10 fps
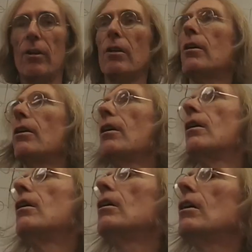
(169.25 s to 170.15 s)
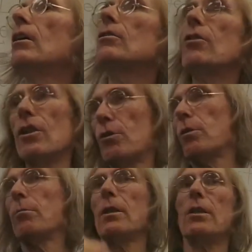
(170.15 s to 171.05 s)
do this
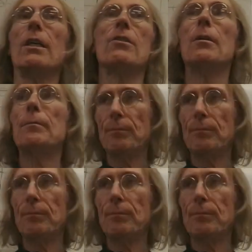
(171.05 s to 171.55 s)
with me. Yeah, so